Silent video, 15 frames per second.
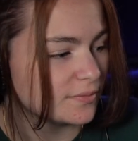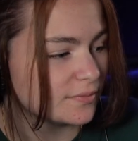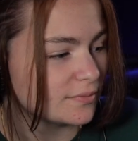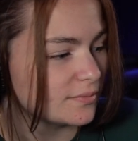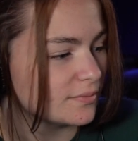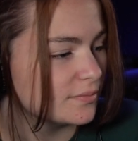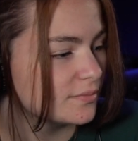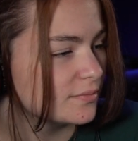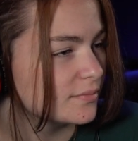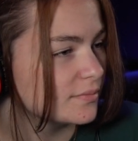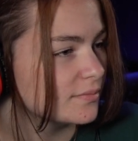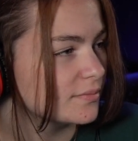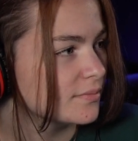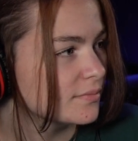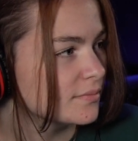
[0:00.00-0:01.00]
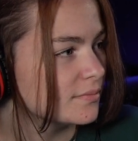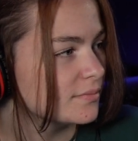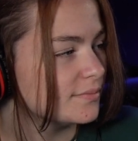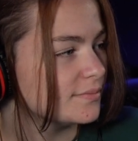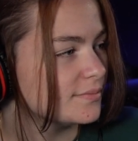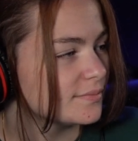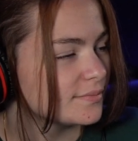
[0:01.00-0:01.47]

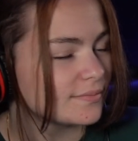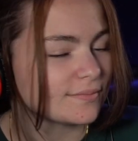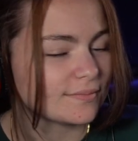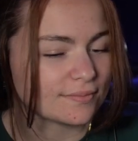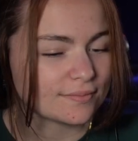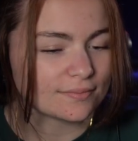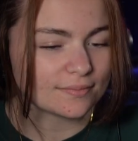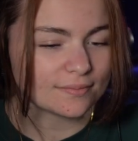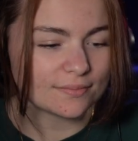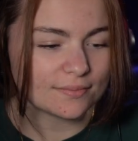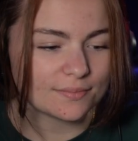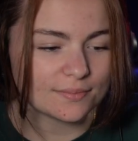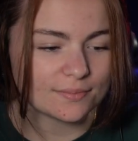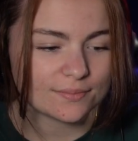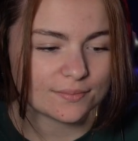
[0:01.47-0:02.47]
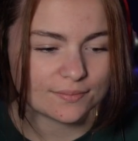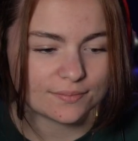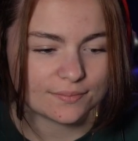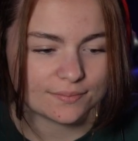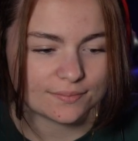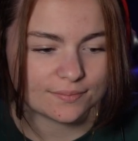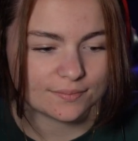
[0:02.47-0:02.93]

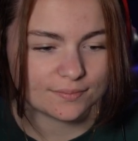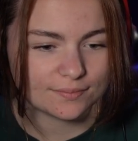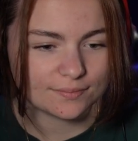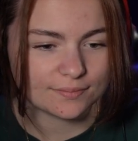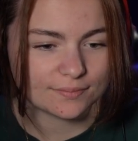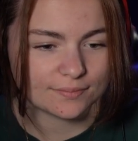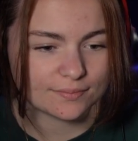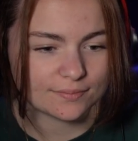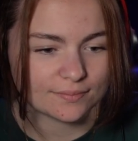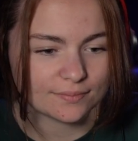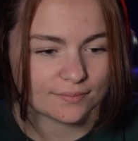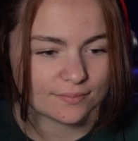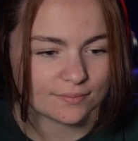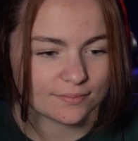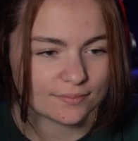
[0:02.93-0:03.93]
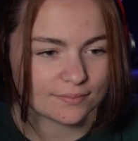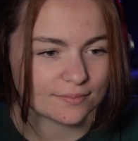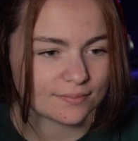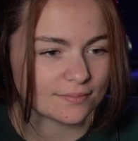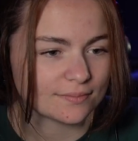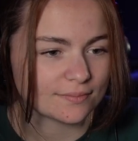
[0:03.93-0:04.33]
[no speech]